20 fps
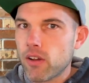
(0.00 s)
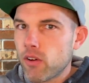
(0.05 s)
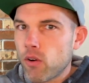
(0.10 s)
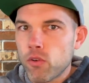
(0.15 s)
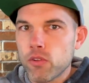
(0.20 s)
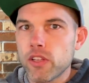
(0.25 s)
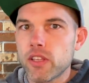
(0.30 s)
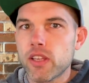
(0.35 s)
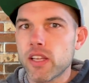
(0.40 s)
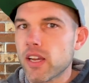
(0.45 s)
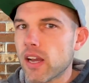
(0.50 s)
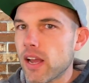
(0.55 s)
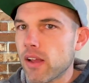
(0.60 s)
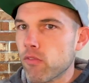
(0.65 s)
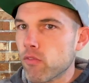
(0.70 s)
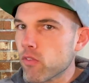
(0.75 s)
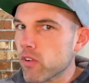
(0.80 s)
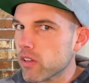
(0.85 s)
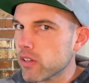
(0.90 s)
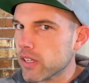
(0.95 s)
Only thing I
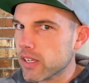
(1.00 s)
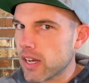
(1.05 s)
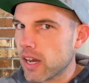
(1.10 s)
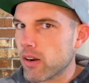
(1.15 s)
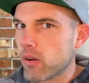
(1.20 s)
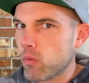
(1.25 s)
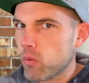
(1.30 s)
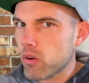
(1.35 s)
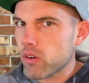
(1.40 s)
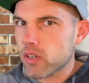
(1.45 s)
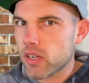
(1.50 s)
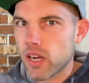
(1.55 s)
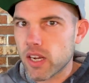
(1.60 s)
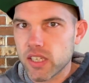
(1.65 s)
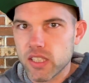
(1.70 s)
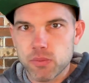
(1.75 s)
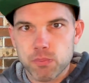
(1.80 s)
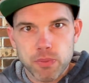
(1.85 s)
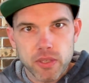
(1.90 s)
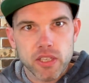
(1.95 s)
really got to work on
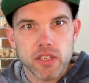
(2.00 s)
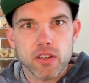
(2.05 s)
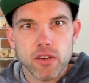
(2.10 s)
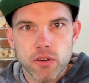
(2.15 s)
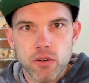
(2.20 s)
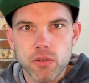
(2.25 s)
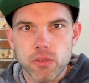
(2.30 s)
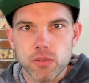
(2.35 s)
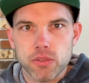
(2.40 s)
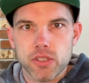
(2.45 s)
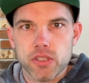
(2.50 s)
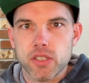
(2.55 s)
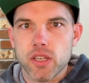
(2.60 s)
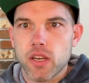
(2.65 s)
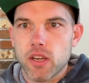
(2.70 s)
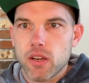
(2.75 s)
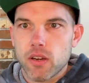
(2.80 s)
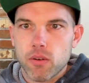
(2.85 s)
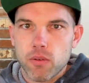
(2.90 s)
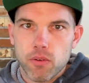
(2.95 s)
is being a host.
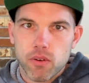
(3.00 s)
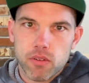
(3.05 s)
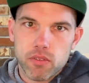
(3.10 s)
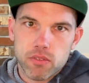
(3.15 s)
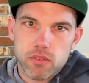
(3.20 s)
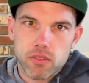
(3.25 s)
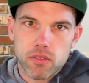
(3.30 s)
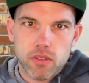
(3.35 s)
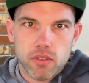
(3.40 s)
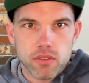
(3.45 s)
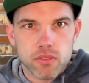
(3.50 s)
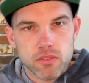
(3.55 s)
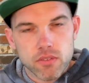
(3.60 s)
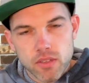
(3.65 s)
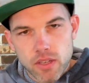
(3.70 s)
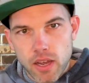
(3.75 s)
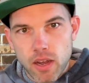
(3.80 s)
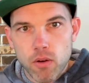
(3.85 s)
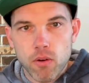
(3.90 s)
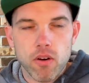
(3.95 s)
Well,
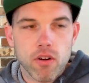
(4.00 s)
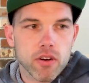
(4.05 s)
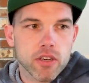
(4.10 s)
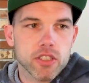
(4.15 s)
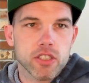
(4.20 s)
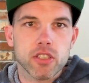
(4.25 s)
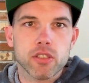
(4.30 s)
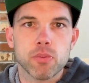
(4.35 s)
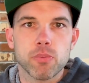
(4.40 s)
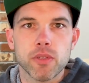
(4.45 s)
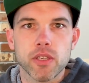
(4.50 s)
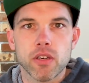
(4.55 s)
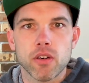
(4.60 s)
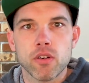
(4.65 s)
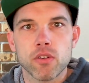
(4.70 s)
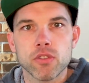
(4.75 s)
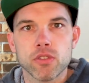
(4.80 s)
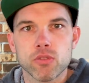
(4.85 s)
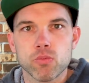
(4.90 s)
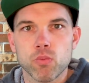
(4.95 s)
how hard is it to be a
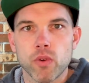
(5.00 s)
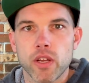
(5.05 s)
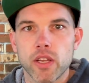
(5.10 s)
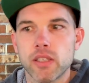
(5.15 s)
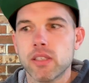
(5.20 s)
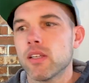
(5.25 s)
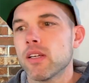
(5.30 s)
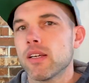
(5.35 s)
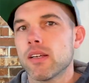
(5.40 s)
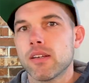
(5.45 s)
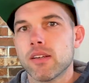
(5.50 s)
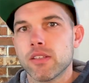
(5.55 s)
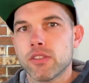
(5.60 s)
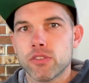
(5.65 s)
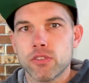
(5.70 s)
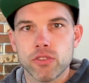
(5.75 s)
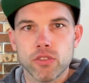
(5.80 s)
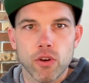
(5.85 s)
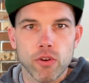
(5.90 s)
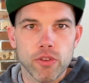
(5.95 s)
host when
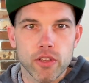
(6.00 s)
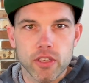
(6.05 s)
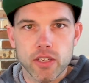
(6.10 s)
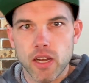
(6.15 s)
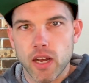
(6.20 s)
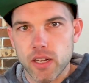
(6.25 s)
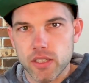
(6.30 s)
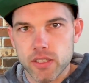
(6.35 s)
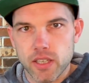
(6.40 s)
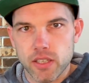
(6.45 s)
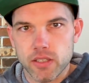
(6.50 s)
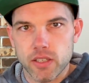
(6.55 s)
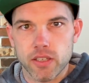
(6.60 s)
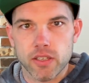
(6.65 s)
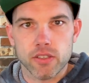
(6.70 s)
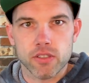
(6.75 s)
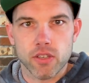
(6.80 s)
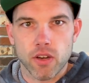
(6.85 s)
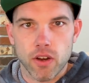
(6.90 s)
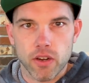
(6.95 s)
you know the content that
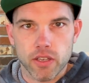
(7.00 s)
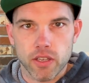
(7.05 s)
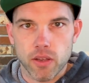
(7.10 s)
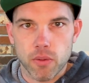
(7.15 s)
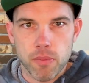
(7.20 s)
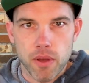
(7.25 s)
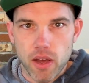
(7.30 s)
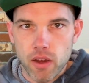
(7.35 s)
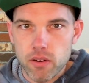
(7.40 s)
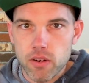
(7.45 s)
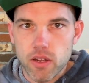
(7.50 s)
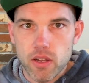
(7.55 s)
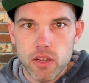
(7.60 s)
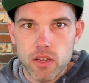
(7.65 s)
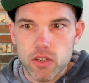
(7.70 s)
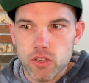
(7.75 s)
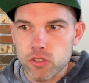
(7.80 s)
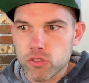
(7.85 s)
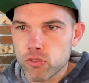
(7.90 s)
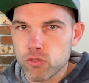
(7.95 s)
you're talking about?
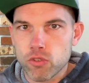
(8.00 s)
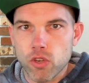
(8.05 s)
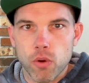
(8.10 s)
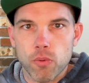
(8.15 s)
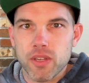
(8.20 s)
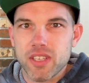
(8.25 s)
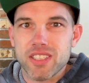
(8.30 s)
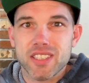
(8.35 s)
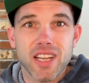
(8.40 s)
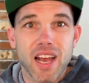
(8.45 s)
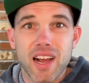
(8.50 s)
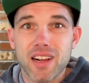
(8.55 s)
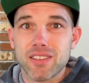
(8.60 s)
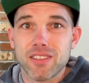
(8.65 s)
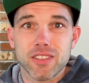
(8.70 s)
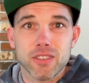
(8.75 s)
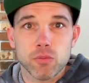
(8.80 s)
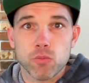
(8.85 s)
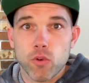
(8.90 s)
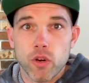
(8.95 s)
You know
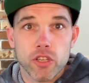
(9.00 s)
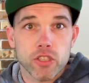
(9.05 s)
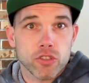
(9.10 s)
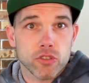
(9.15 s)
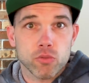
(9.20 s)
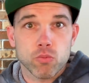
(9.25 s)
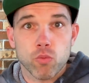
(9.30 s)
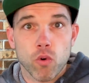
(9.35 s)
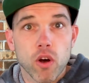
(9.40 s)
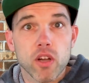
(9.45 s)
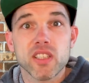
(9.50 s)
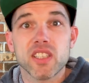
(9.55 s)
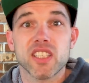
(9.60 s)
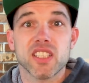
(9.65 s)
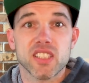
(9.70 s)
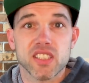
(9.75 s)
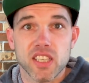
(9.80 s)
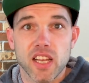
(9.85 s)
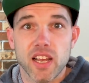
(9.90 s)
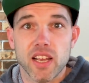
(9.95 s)
exactly what you want to
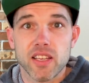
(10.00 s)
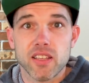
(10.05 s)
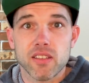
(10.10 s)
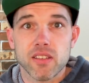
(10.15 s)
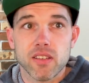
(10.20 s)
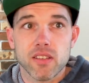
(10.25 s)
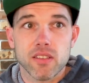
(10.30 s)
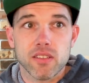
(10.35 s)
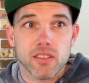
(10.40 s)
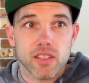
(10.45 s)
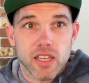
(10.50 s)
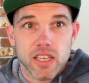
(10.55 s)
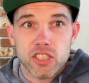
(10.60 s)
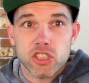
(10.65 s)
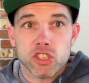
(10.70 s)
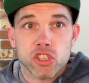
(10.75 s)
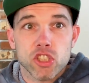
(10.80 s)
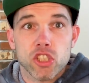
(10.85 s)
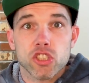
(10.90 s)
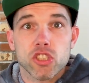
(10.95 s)
say.
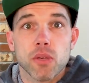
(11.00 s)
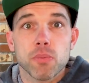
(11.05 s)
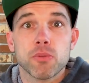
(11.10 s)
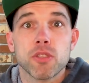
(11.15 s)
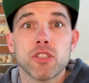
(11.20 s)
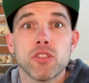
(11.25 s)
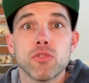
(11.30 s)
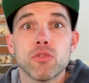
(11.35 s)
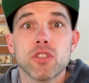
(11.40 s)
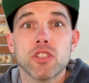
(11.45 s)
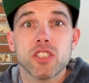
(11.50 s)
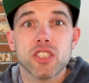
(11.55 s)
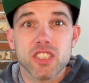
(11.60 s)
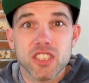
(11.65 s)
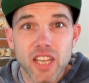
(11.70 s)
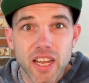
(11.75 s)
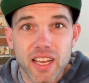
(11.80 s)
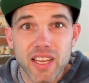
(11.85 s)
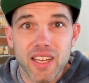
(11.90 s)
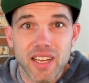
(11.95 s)
It's just up to you to
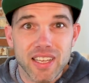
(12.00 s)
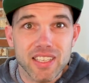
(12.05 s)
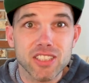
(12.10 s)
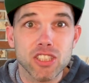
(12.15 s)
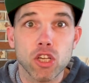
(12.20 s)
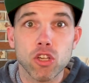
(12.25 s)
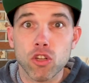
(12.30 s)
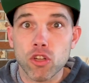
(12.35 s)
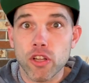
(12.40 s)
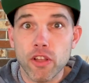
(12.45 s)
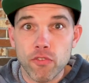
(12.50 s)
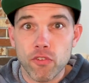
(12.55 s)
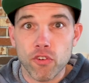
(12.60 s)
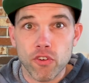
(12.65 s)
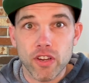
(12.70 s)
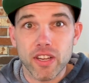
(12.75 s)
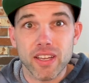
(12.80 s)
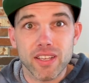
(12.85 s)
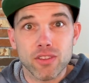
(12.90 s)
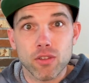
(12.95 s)
say it and
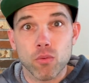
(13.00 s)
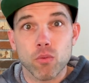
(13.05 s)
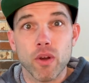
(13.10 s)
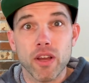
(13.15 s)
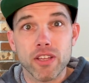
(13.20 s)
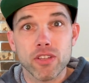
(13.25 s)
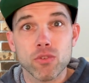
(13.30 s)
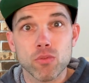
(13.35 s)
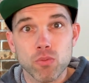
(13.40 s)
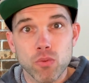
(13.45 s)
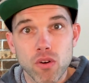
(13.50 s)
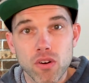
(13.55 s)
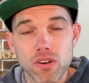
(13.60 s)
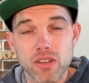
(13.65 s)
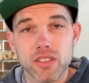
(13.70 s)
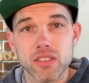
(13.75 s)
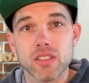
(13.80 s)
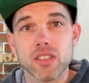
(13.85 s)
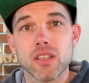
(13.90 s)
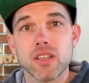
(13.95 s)
deliver it the way you
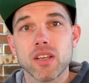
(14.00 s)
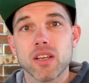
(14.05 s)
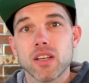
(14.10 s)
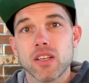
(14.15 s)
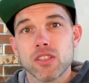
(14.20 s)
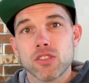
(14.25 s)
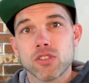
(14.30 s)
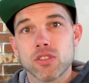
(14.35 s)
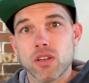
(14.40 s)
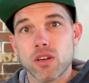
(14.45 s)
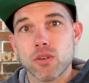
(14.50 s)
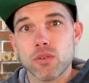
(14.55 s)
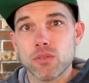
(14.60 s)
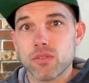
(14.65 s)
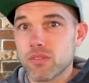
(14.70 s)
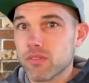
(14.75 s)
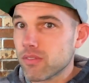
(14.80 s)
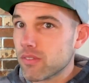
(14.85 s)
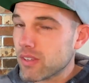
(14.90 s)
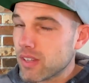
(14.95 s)
want.
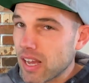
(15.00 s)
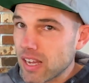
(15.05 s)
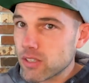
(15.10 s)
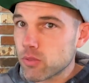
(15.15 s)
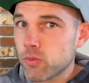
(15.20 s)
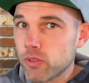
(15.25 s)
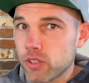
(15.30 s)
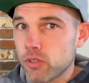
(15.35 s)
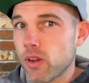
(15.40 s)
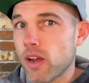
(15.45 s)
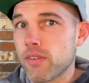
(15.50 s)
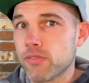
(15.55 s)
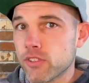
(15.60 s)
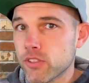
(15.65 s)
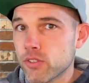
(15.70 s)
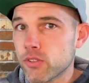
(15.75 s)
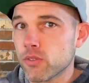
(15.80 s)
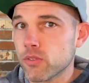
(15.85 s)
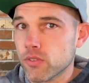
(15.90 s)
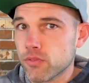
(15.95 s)
So that's what you have to
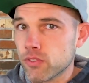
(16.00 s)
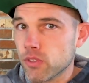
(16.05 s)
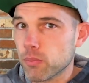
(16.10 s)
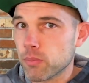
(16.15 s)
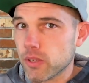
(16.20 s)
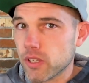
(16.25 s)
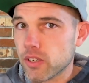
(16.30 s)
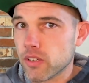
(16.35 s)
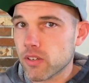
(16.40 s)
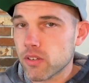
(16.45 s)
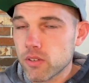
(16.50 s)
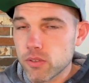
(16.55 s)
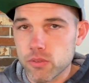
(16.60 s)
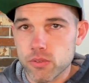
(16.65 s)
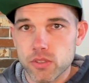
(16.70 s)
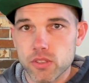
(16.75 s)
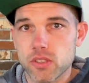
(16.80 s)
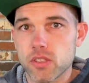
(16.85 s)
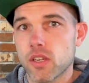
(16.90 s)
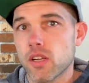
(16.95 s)
do if you're being a
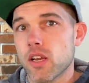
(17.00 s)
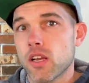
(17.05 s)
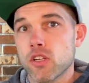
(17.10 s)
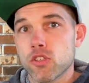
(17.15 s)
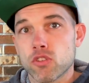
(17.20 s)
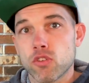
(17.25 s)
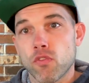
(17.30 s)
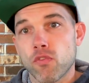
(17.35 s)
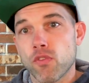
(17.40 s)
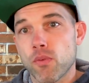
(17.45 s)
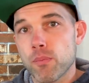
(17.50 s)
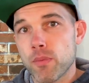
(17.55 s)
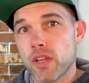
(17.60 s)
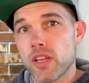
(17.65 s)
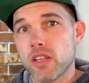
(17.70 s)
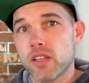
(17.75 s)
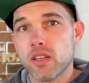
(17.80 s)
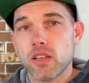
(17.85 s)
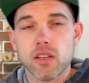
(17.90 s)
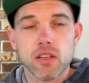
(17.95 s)
host. So for
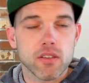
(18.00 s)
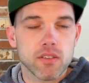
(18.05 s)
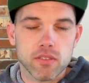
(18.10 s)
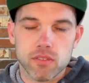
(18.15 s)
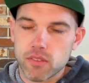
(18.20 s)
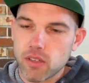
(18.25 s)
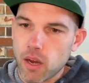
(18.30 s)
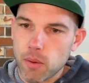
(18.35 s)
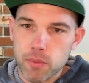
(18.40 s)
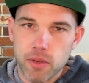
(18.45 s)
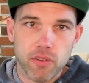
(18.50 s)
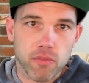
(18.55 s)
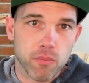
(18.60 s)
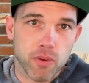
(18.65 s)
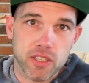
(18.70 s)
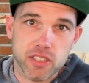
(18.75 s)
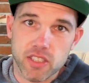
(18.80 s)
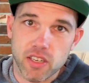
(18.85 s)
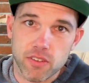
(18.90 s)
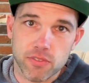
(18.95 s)
me, I'm giving
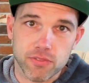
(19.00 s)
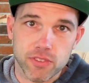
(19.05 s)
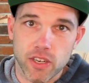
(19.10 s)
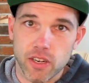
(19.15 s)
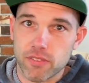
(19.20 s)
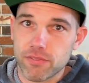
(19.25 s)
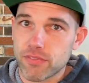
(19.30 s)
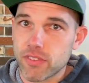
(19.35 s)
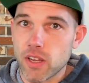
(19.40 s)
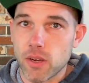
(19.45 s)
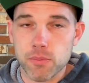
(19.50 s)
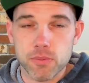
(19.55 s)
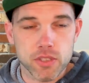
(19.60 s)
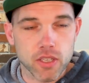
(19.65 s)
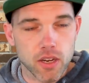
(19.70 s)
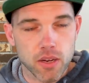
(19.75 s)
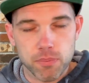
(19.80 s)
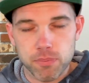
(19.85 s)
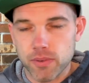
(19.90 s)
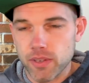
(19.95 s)
myself, thumbs
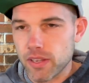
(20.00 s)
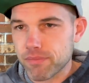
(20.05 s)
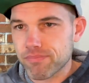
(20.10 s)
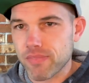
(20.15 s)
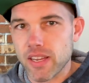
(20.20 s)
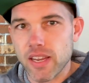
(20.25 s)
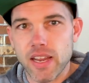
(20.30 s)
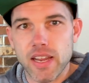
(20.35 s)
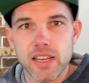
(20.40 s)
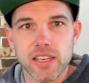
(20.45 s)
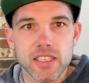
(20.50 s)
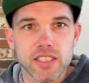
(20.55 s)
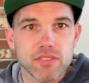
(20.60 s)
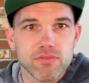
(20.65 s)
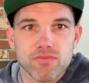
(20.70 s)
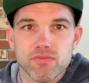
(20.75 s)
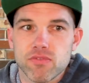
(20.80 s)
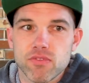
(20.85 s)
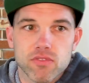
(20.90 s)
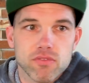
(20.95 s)
up,
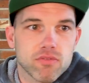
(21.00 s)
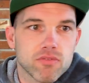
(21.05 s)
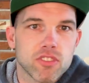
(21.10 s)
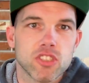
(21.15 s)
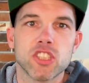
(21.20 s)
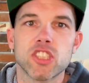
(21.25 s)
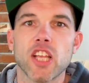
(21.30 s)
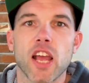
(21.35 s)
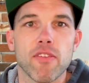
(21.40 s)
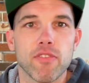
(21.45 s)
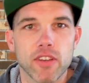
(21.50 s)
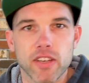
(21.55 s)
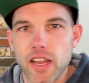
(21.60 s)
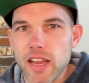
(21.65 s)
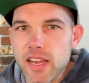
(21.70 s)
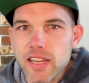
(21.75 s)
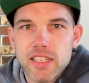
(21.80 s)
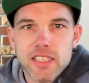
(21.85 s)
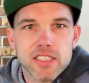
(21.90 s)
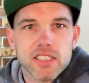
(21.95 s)

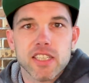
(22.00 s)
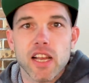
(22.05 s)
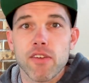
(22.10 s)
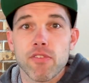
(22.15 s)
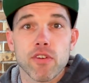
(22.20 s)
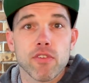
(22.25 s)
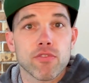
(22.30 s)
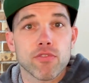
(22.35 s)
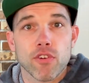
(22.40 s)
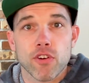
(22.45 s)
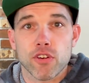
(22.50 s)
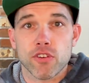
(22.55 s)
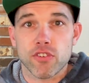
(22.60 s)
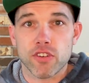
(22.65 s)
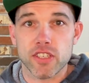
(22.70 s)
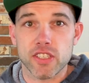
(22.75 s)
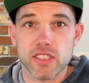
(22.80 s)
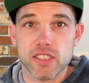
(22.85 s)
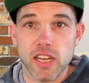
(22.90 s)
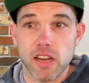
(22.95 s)
87 for a
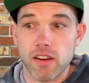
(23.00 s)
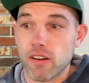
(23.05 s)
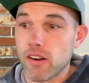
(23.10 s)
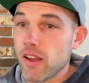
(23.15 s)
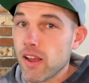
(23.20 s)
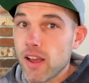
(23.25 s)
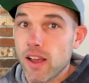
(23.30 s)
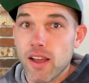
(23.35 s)
green talent.